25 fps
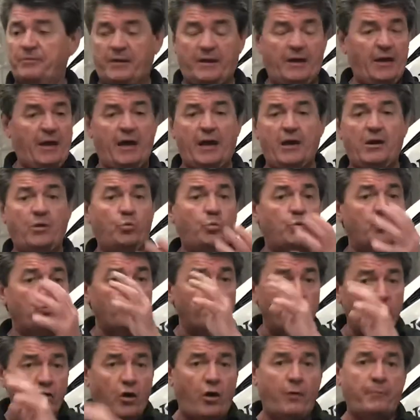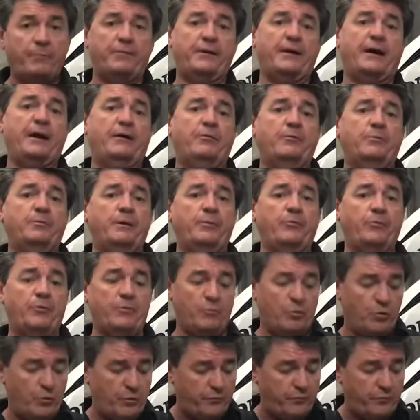and it will not be able to be removed.